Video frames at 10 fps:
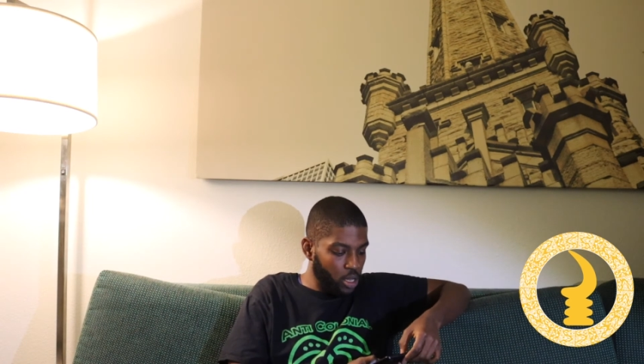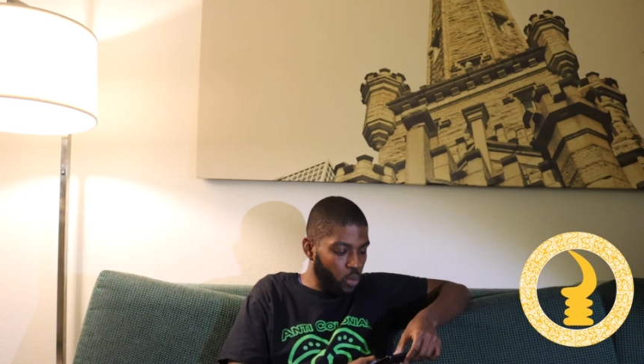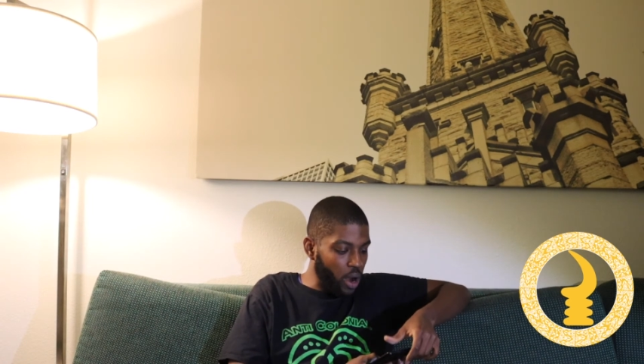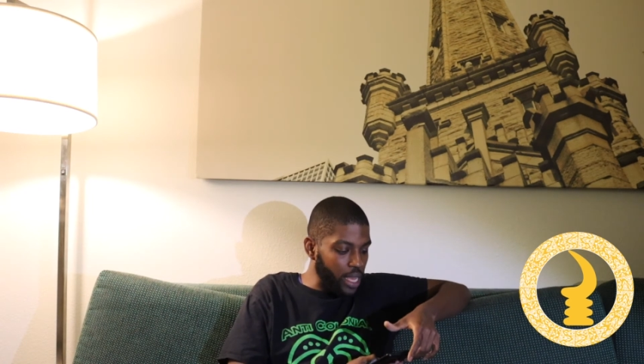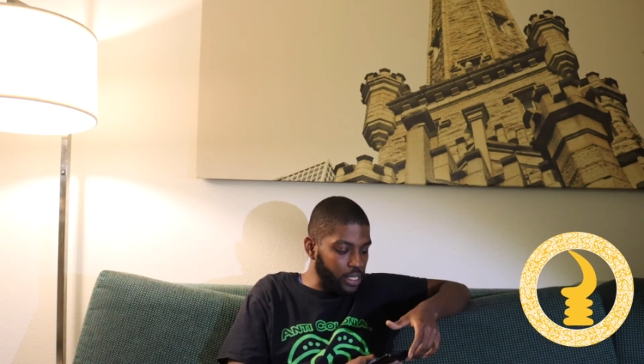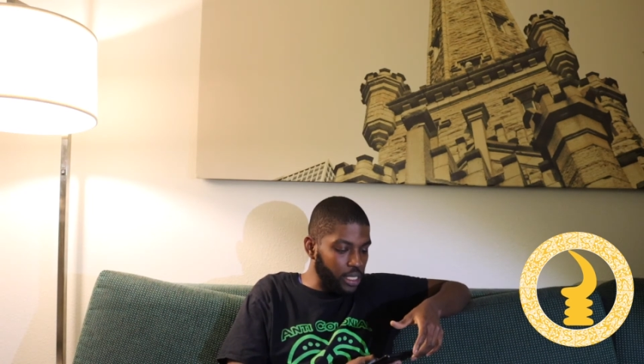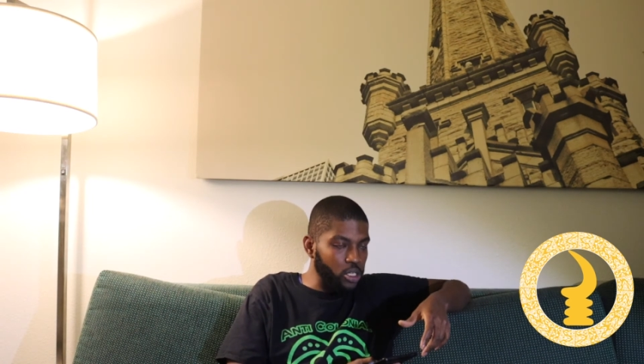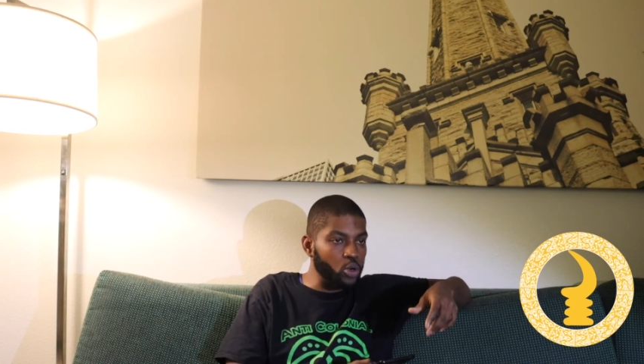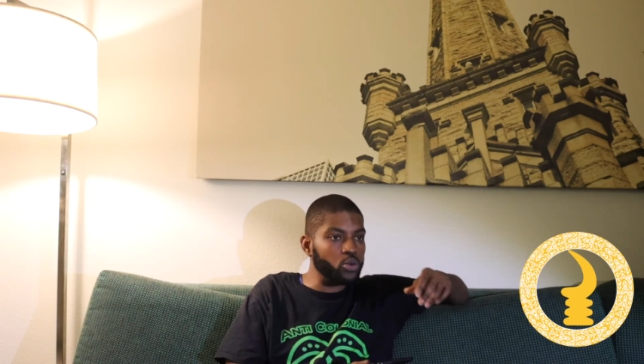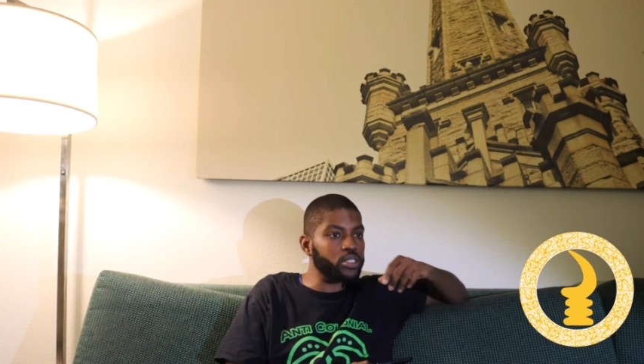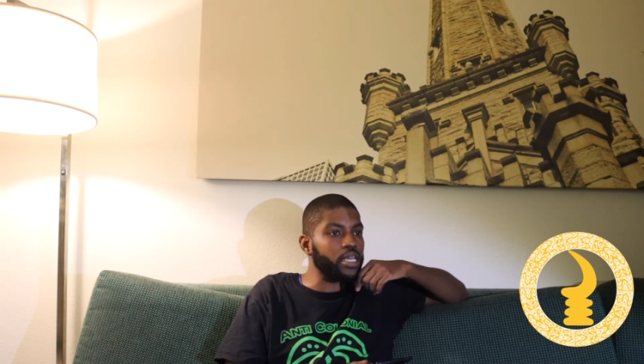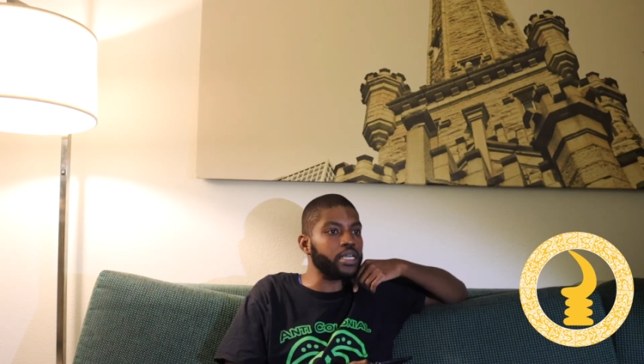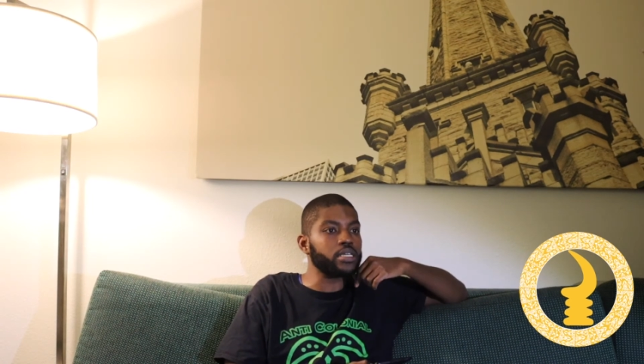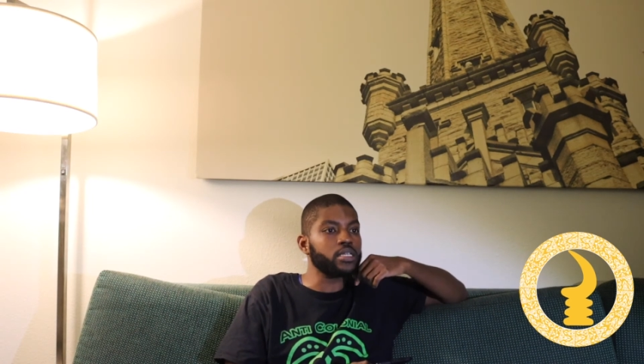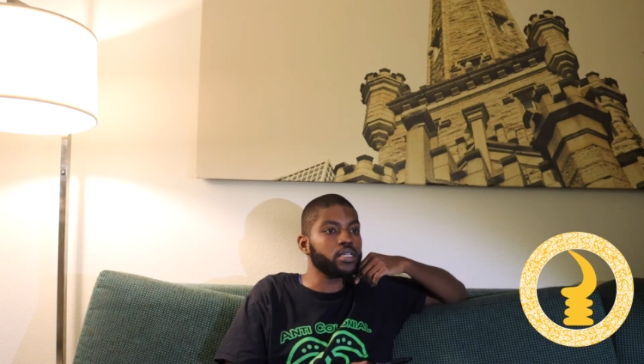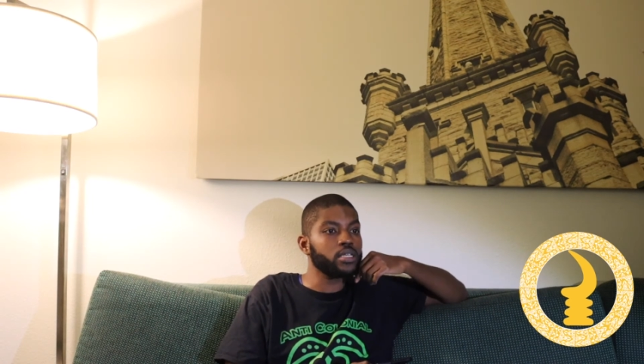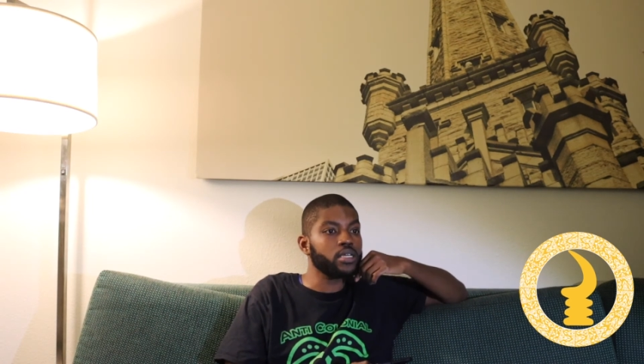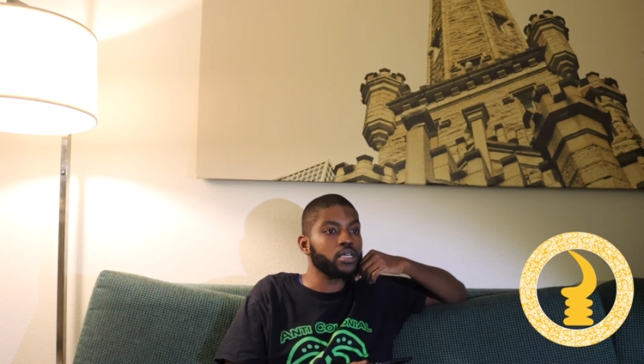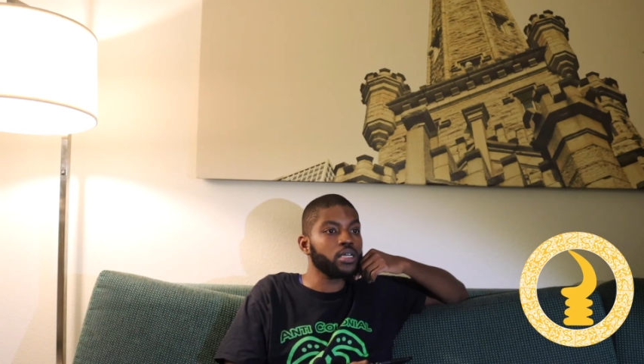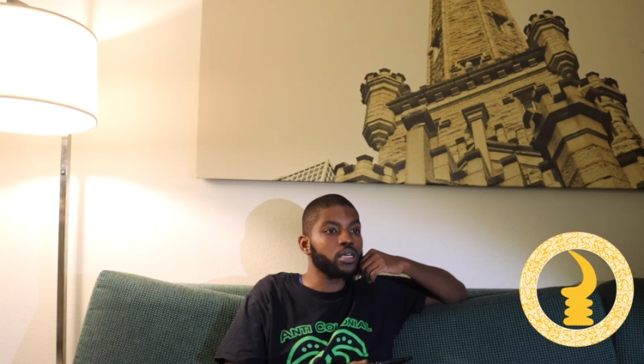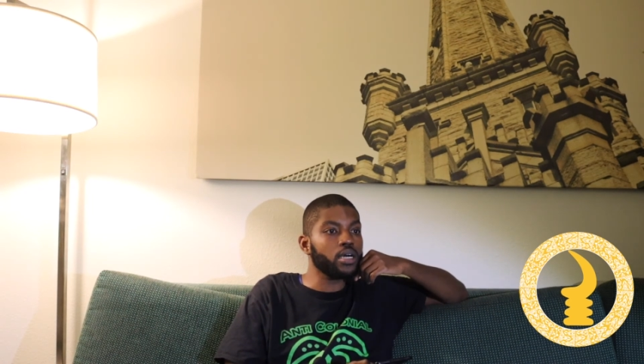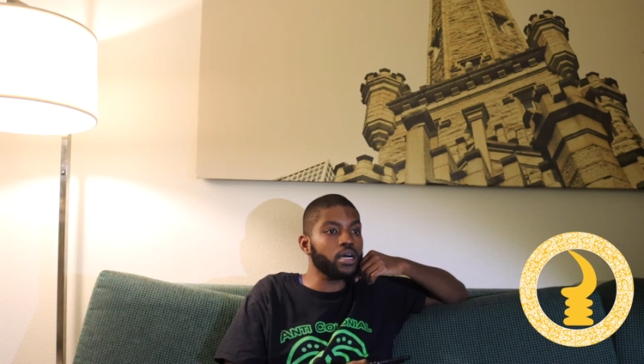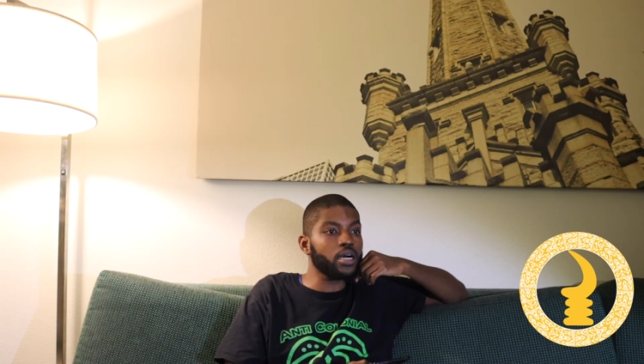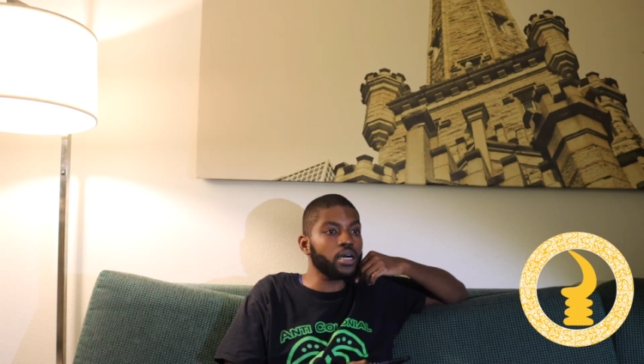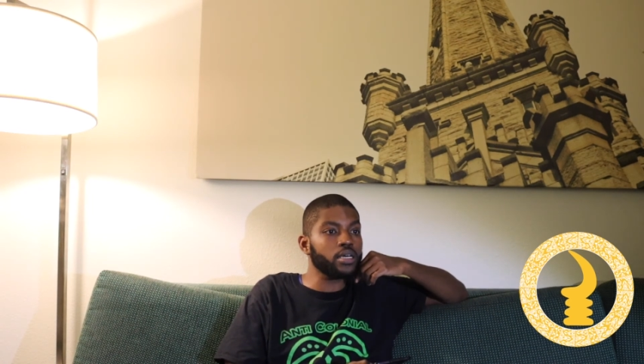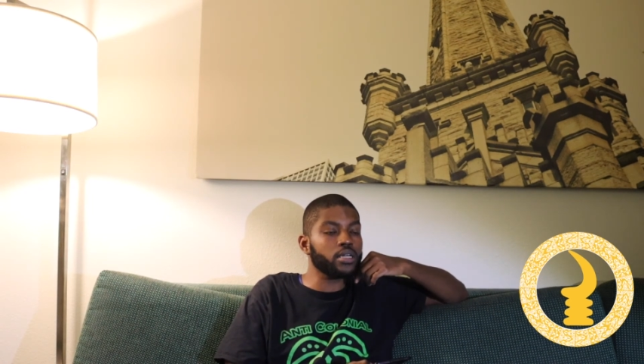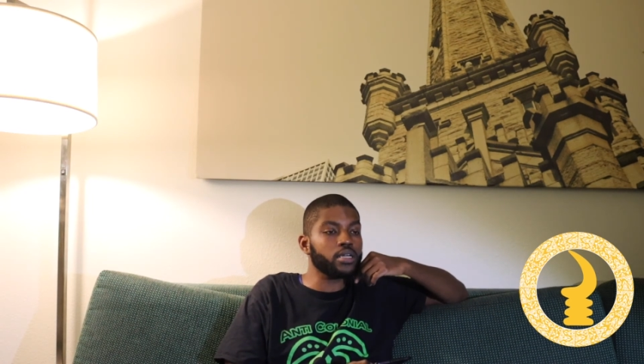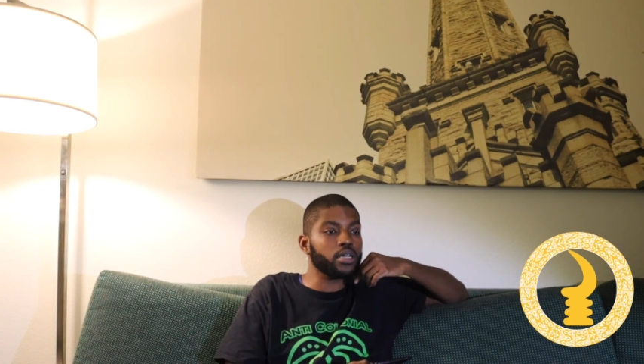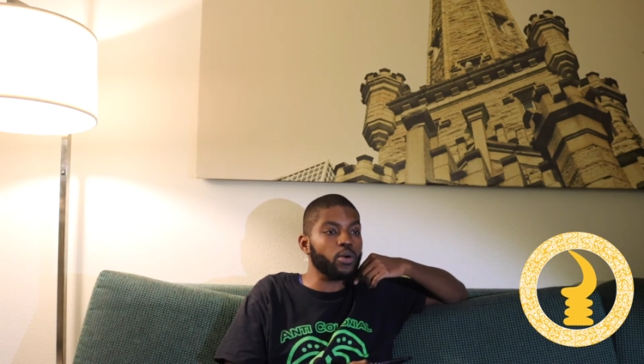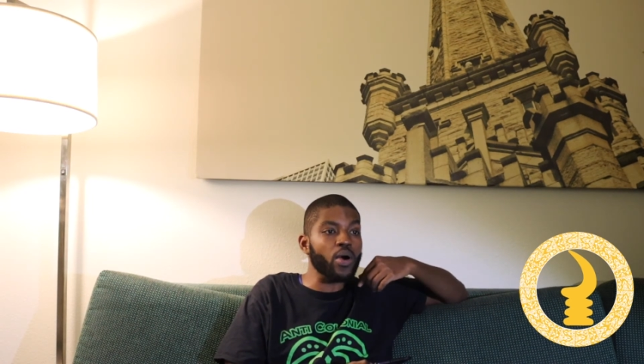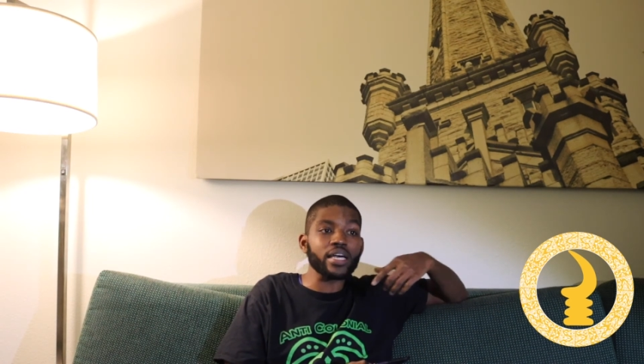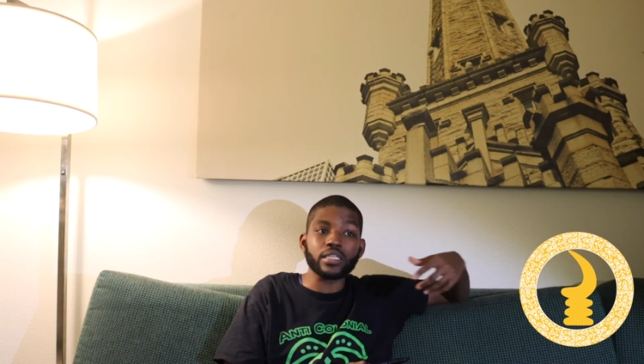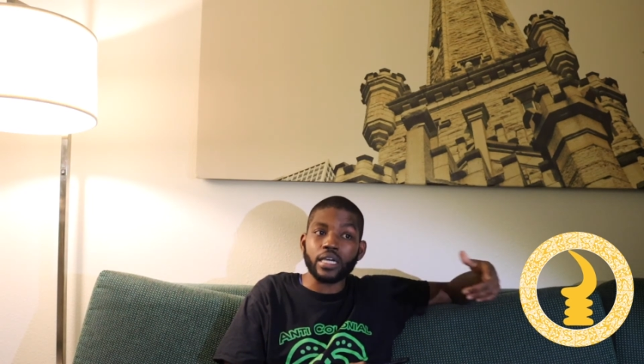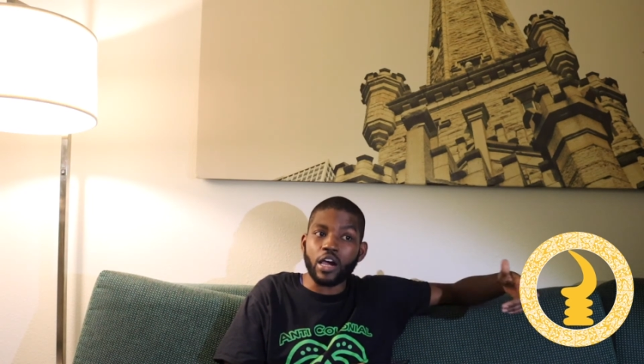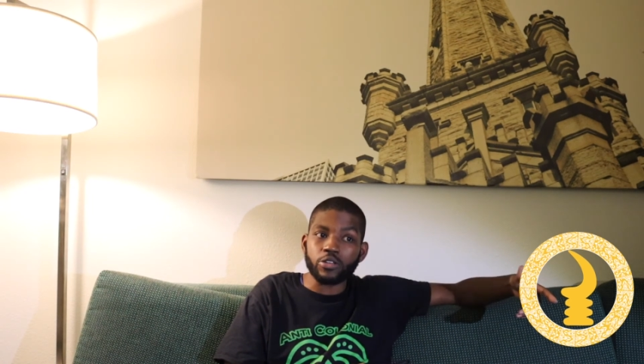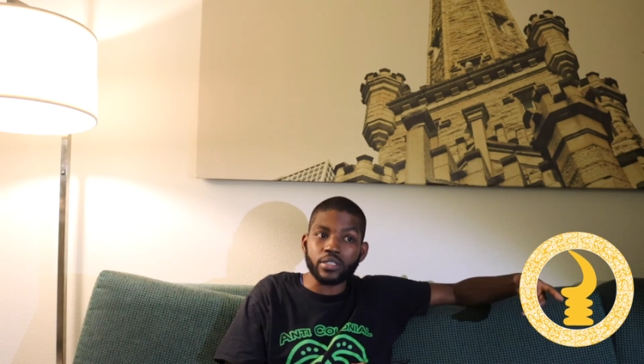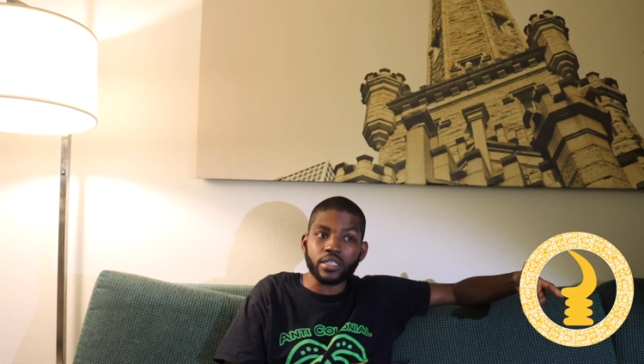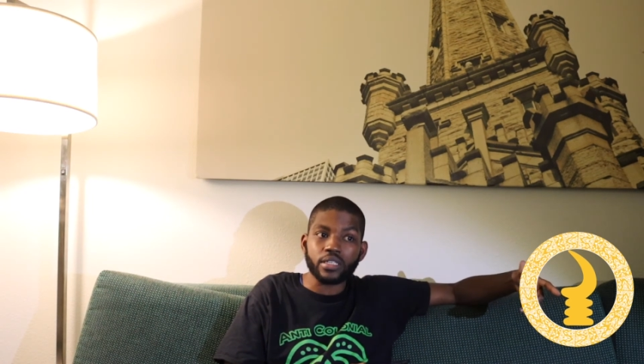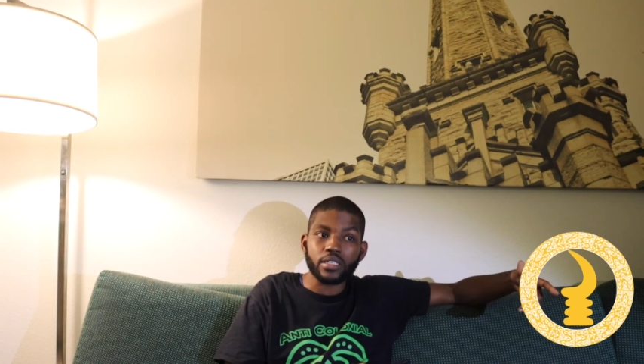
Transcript: Why is he using, why is he cursing?